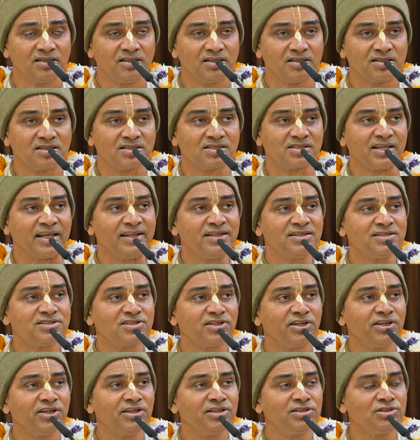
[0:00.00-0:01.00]
sense
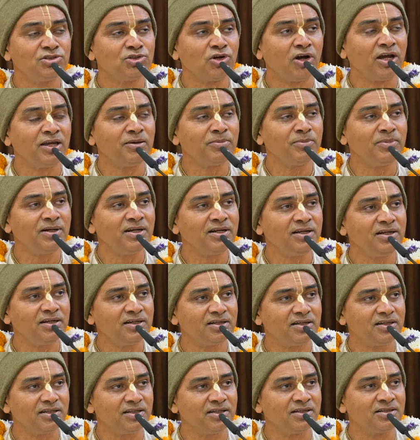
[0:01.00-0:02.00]

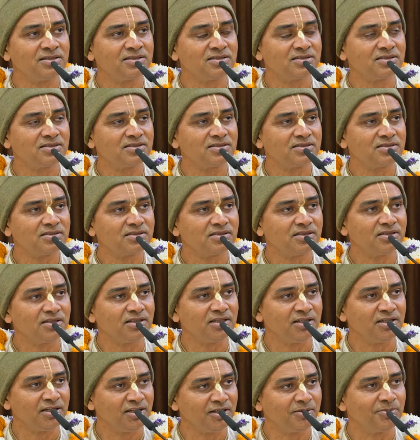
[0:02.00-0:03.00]
enjoyment is
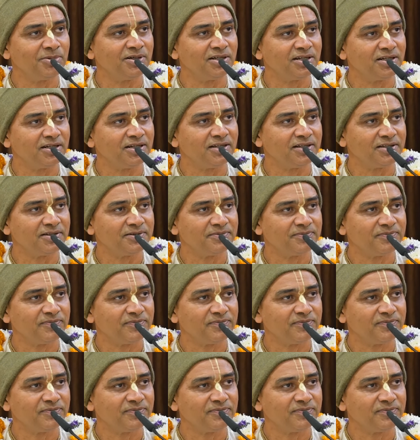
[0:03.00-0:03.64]
inhibited.